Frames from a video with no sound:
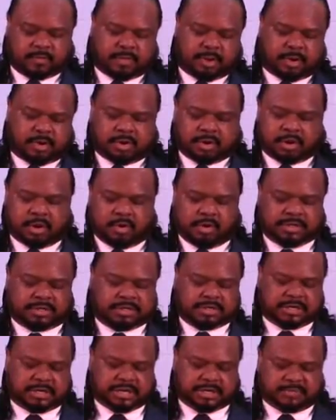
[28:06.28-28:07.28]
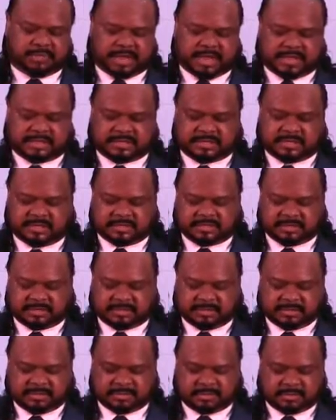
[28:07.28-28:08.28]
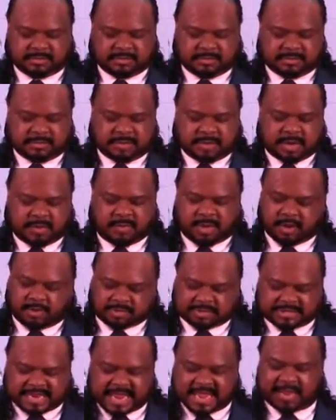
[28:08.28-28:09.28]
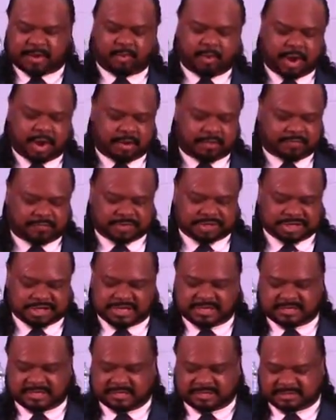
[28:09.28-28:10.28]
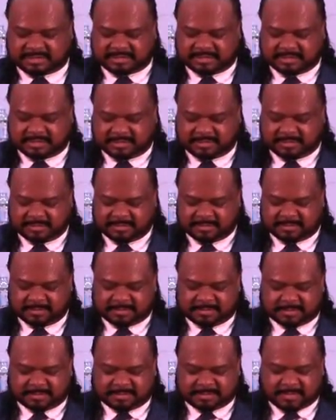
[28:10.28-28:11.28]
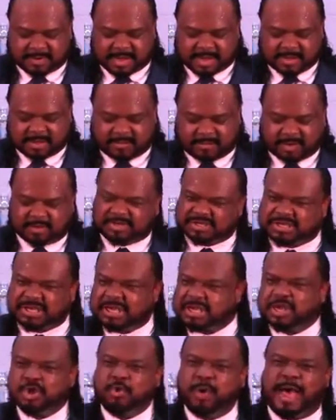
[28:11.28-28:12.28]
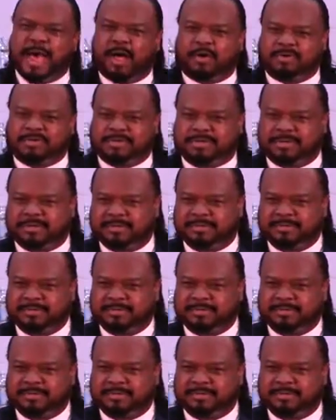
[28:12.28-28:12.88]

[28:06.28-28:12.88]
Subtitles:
we're going to go into these places. We're going to take ground for Jesus. Right? We're going to send you out.